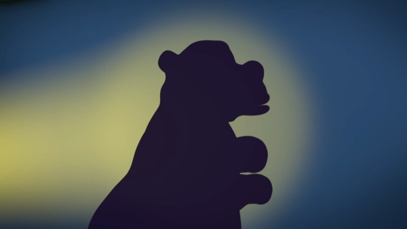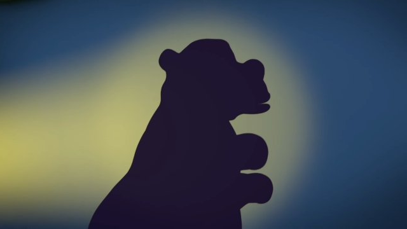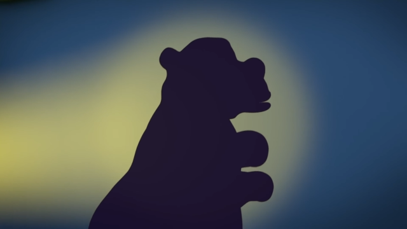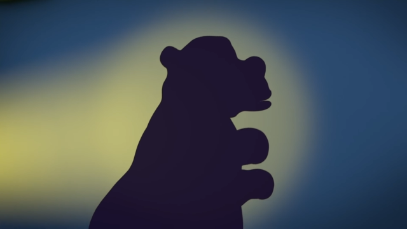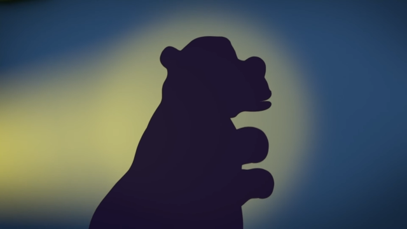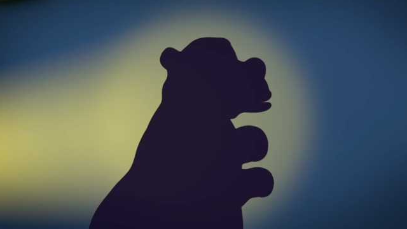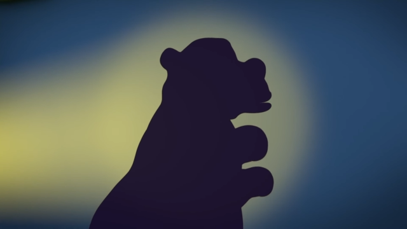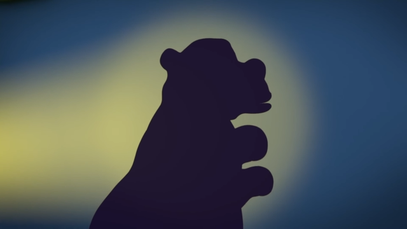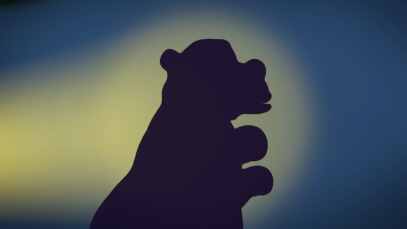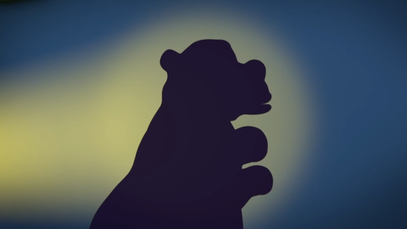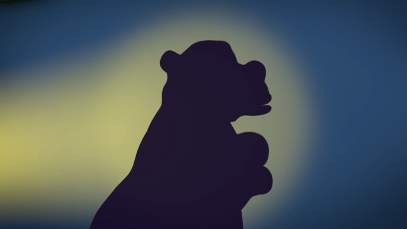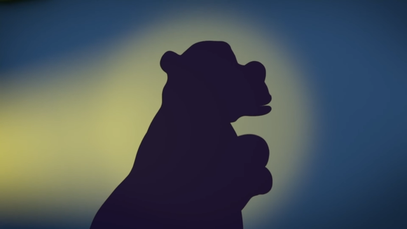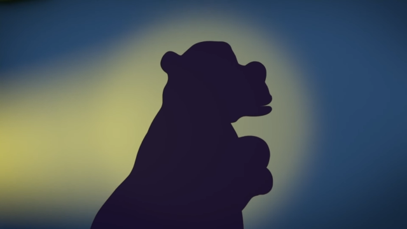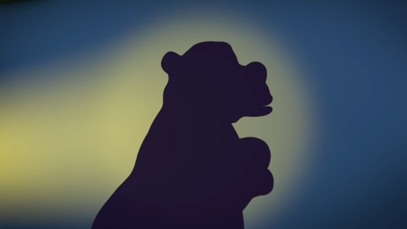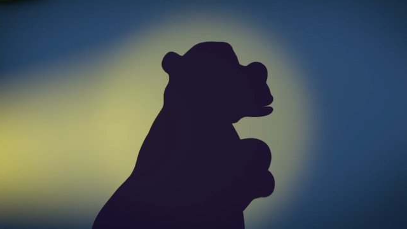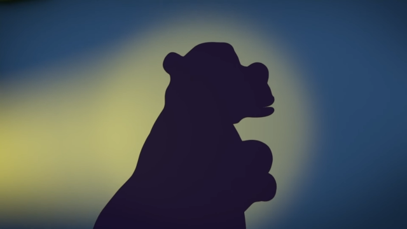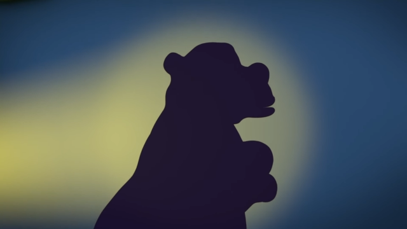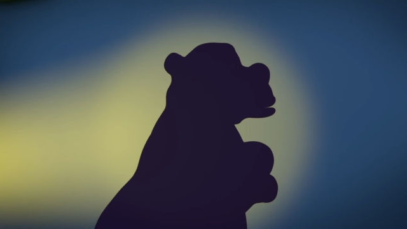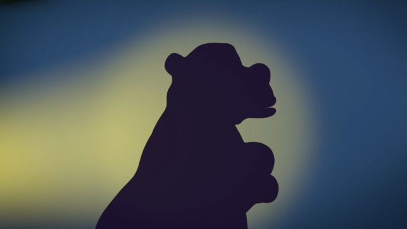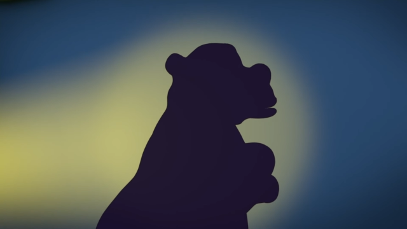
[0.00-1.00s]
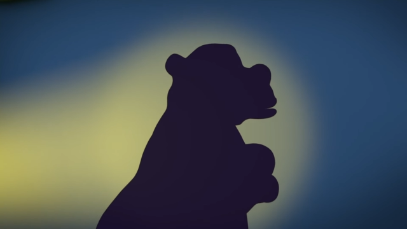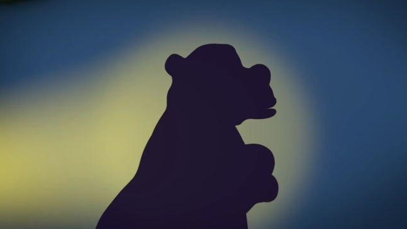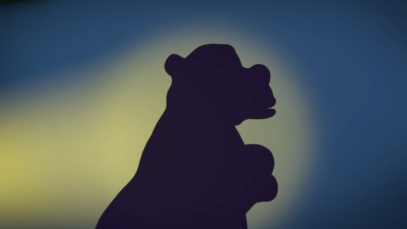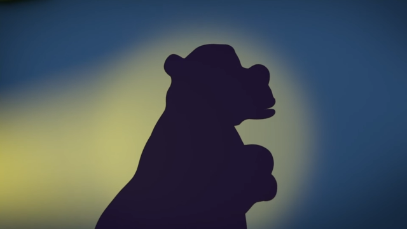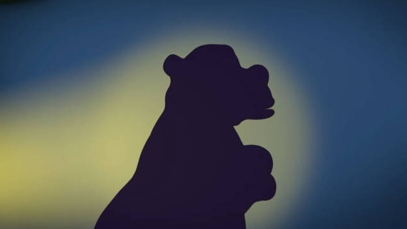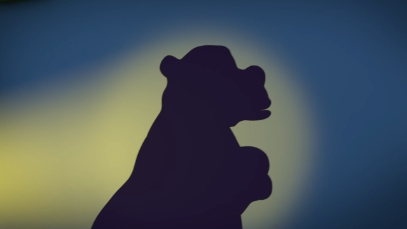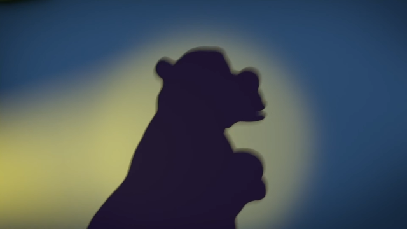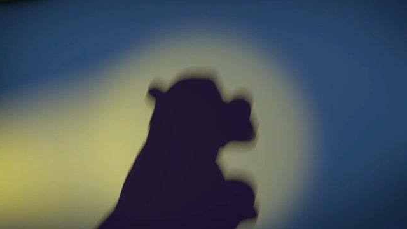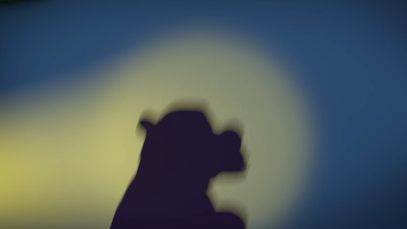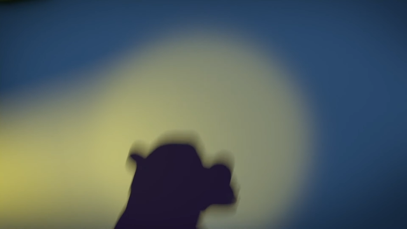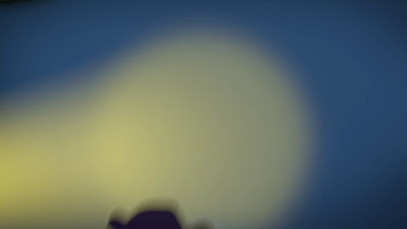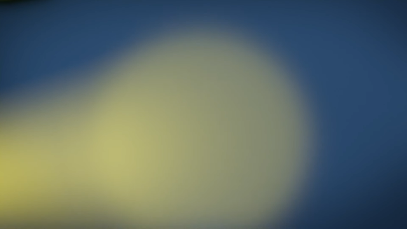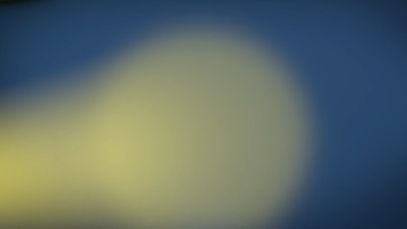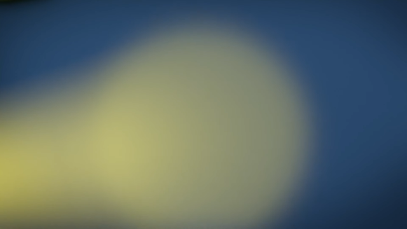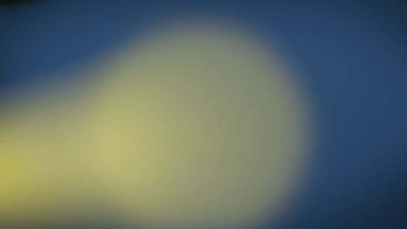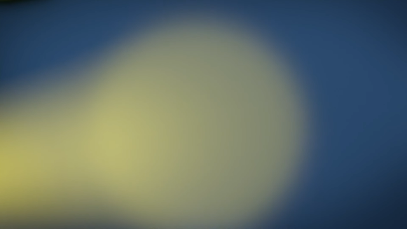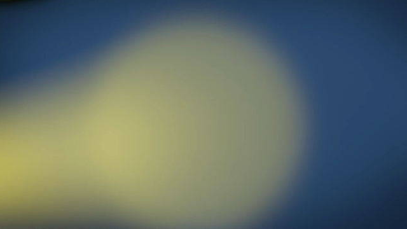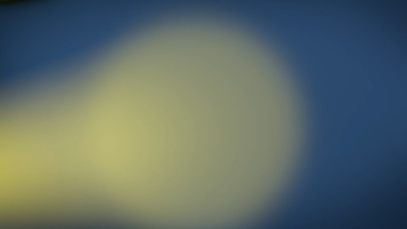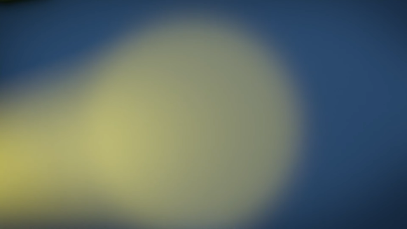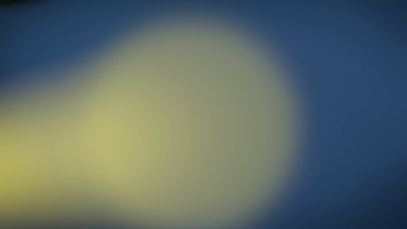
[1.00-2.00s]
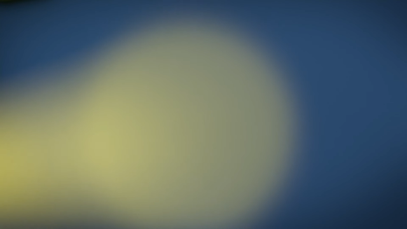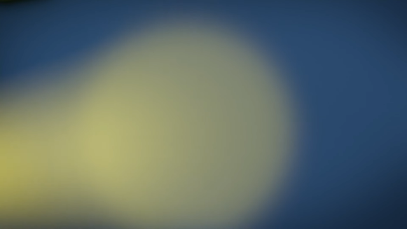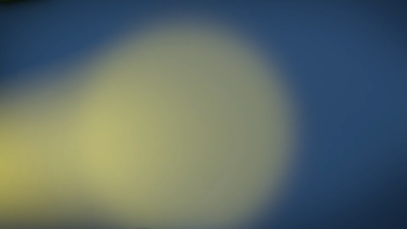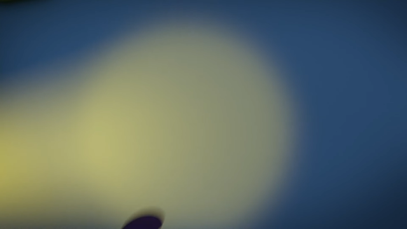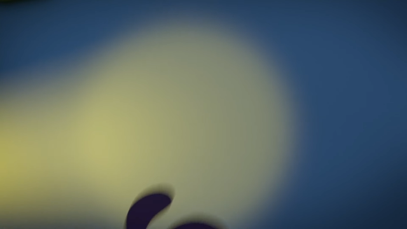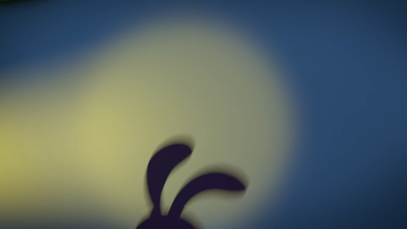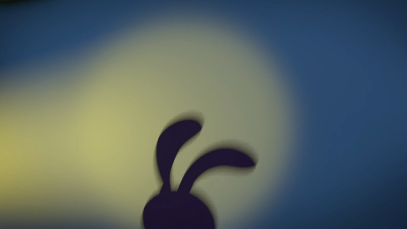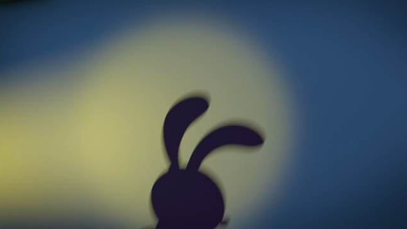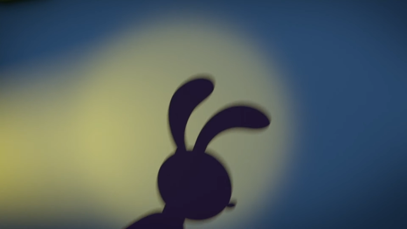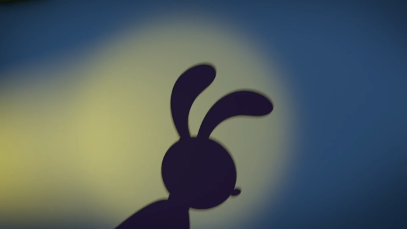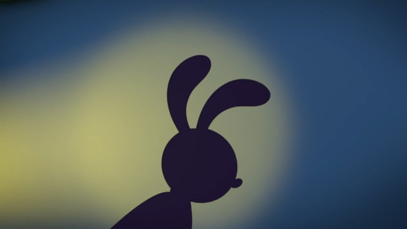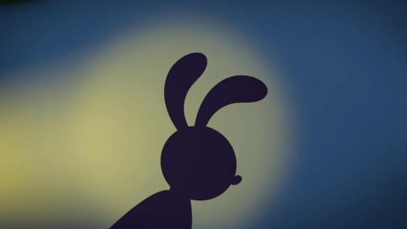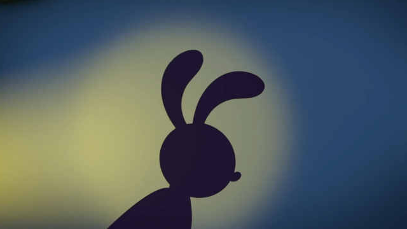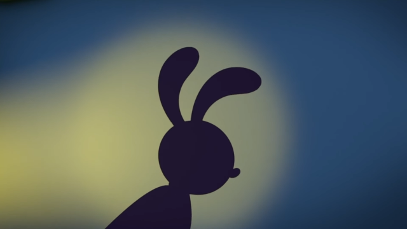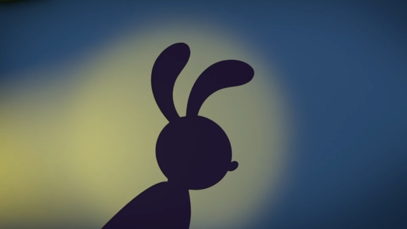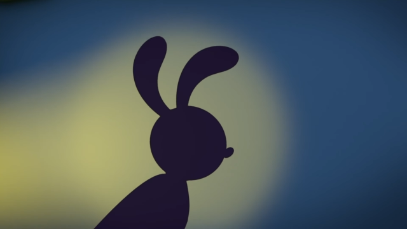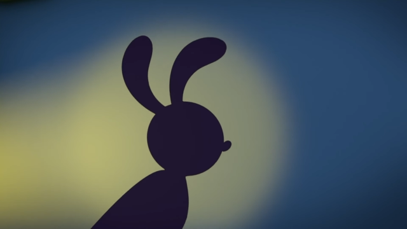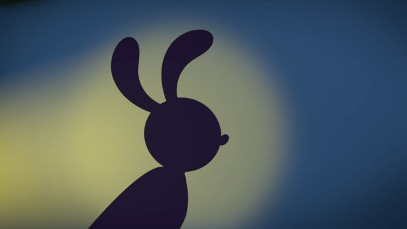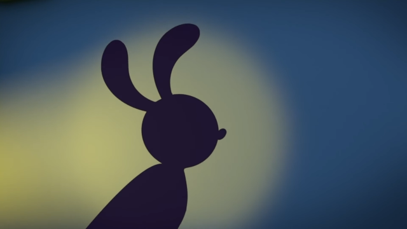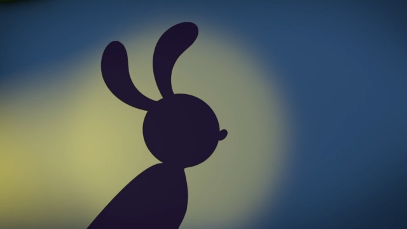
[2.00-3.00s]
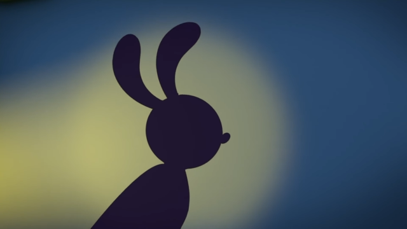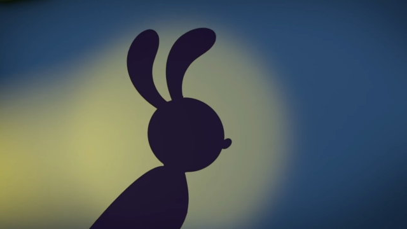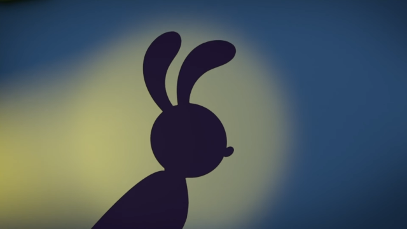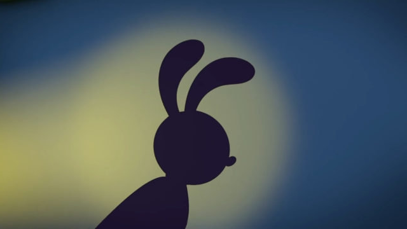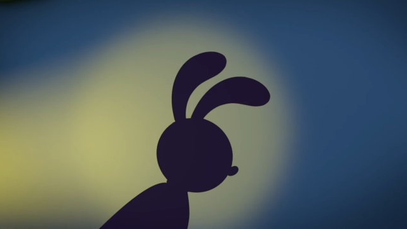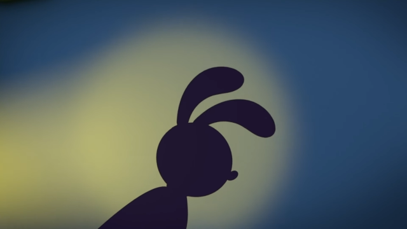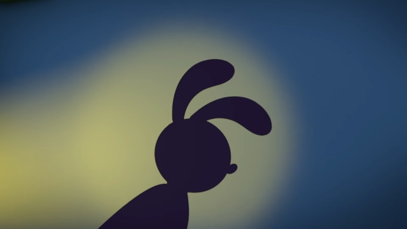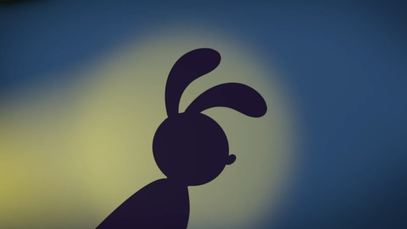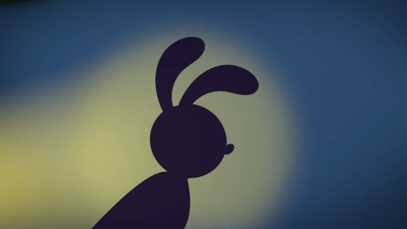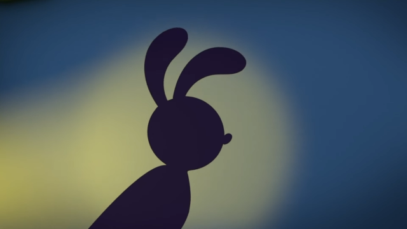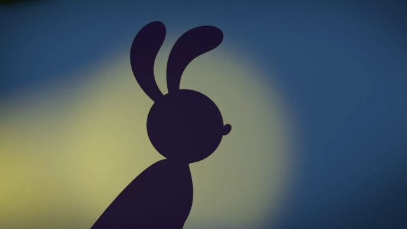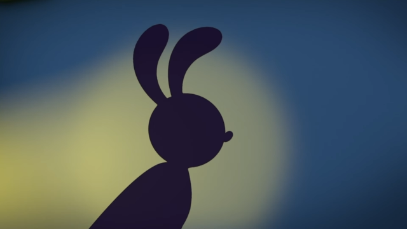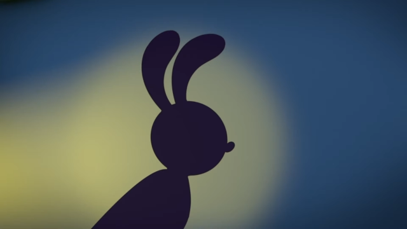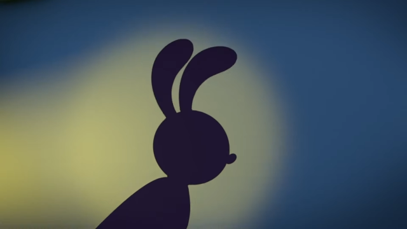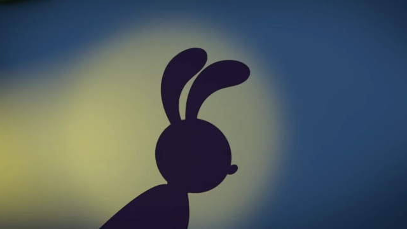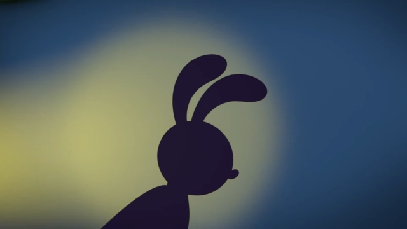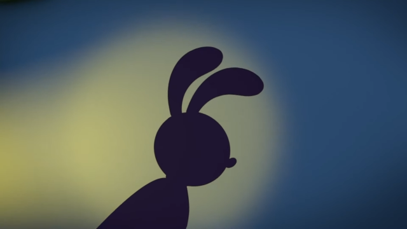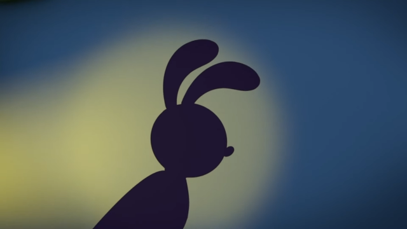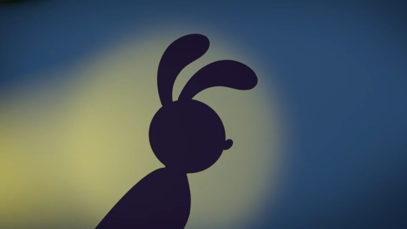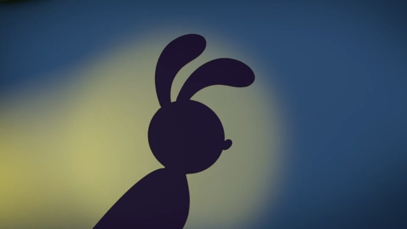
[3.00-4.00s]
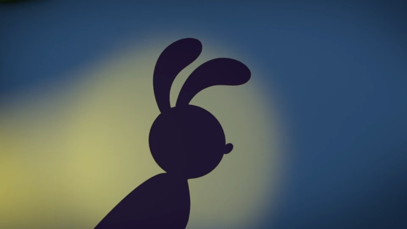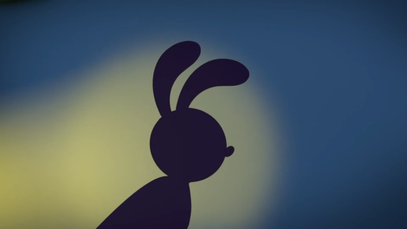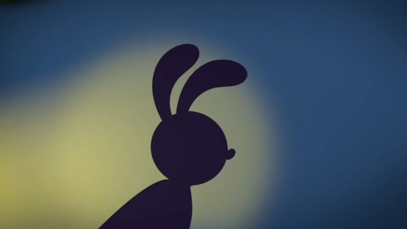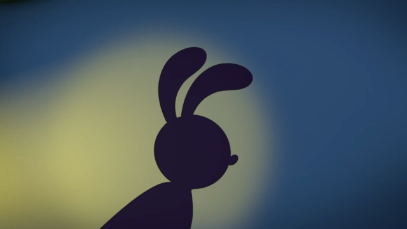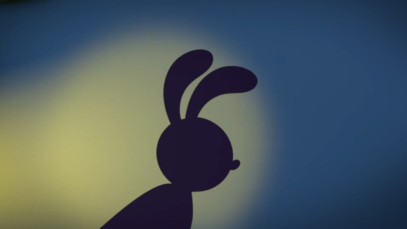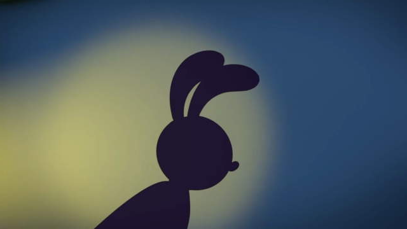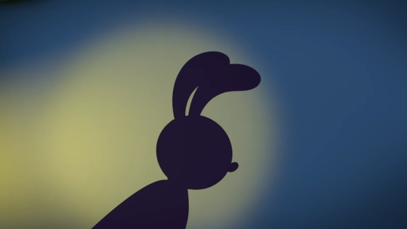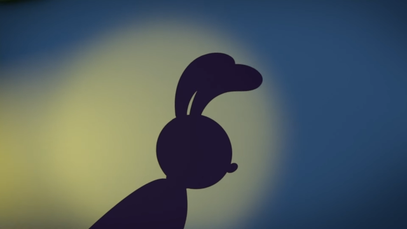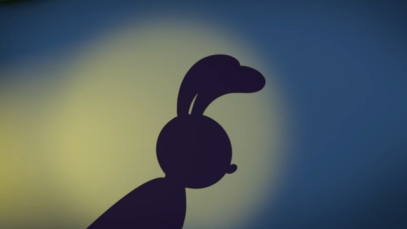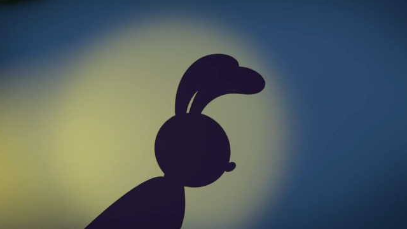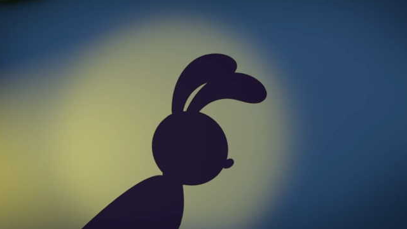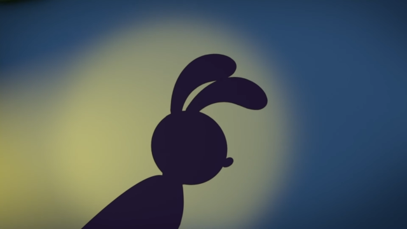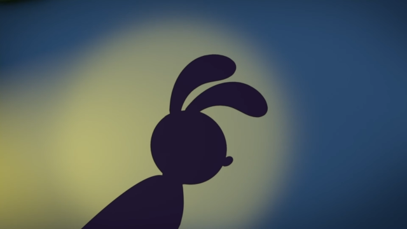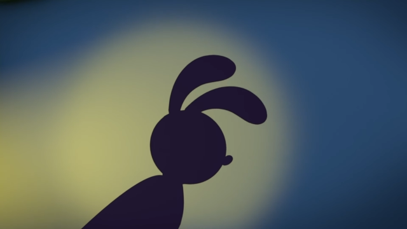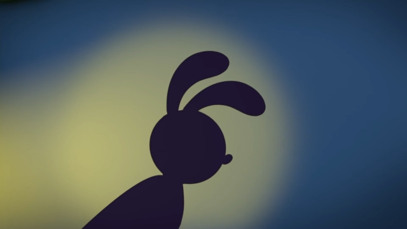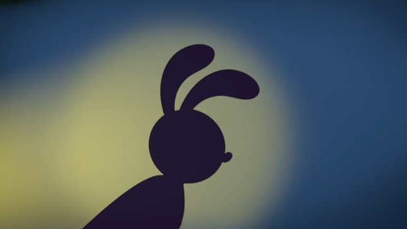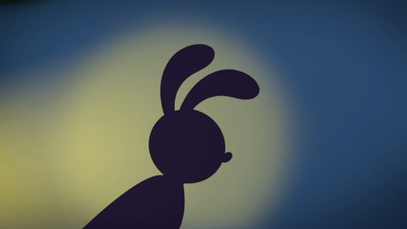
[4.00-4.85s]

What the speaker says: Nobody's mouth can be seen.